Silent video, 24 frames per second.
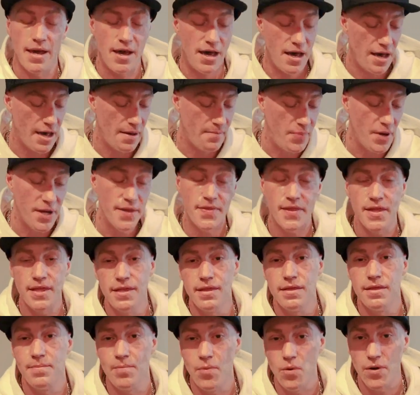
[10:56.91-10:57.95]
But this
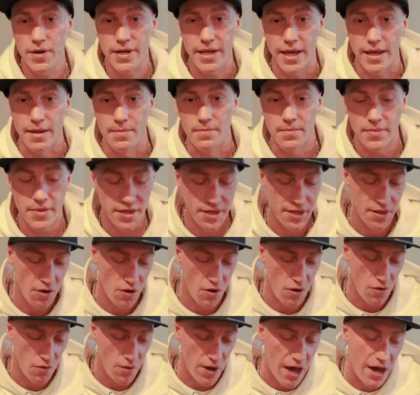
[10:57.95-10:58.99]
is a board game.
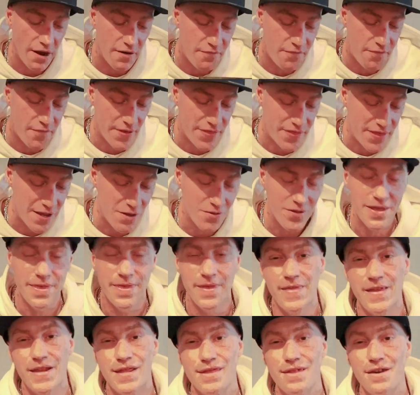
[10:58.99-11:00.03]
So the only
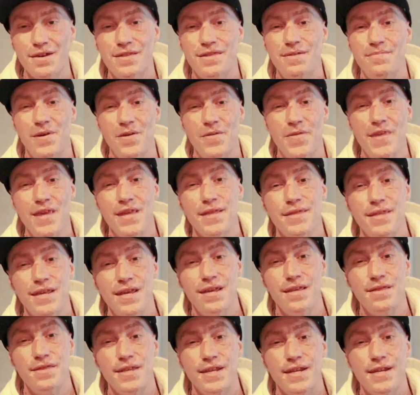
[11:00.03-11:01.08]
thing that sucks about this
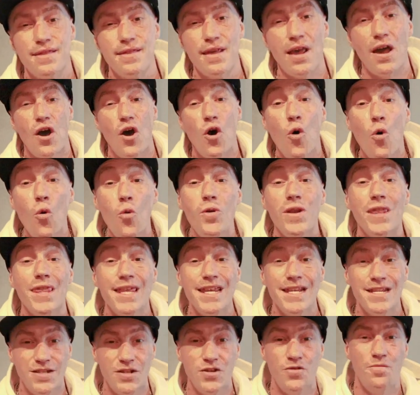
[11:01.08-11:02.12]
is it's
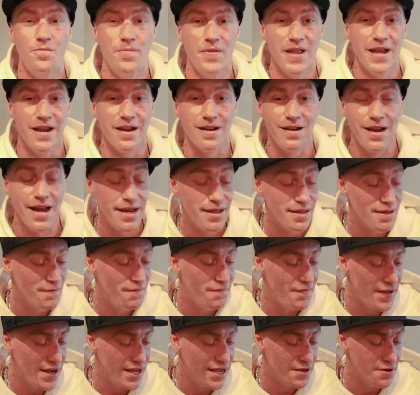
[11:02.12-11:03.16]
only 2-player. It's a
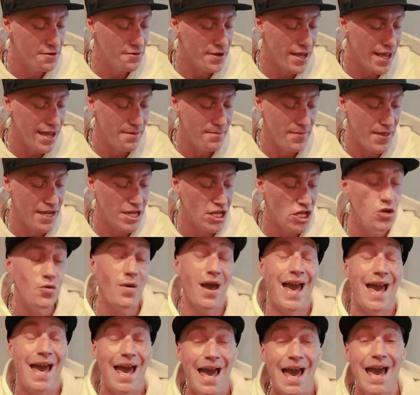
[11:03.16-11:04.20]
video game that you
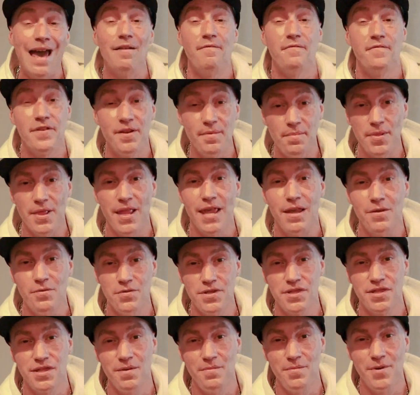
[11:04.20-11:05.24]
have to play
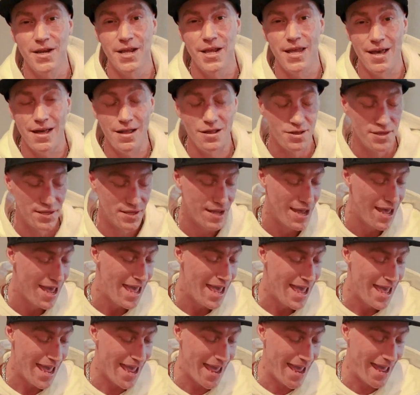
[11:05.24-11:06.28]
with somebody else.
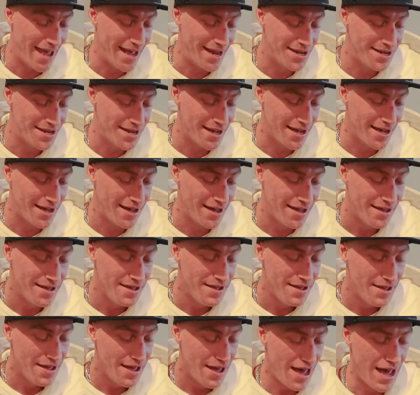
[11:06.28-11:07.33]
And
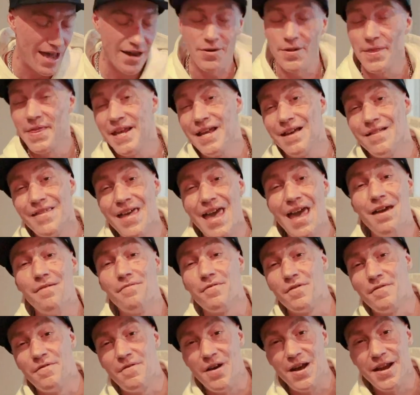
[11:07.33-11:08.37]
I don't think I'll
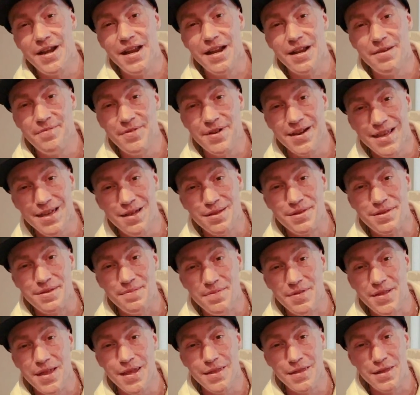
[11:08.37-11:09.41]
ever find anybody else to
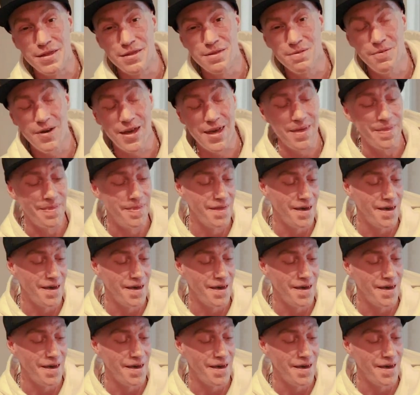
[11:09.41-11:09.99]
play this with.